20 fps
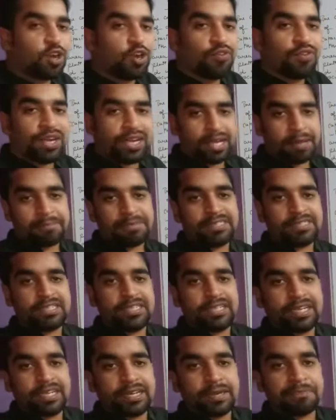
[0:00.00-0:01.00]
of a
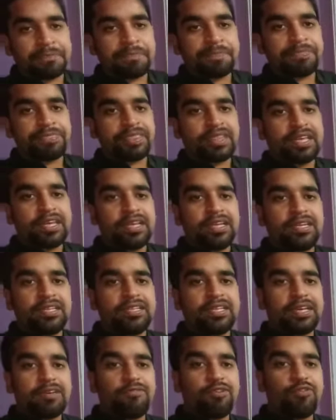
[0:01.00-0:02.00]
capacitor.
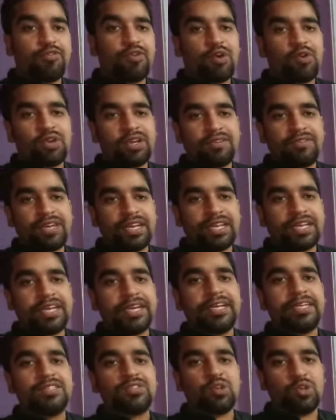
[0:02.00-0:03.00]
Then we found a very
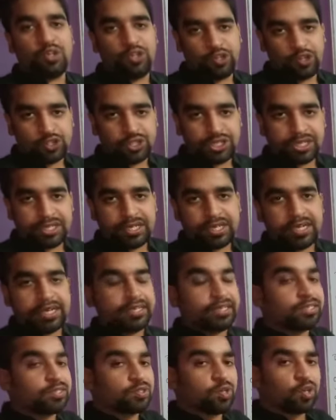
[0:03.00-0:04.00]
great solution, and
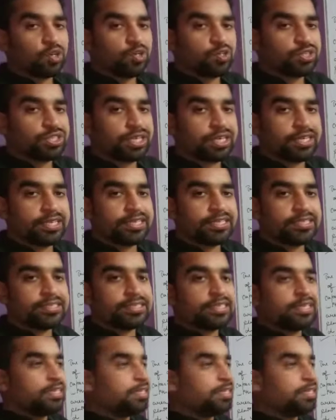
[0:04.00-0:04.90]
the solution is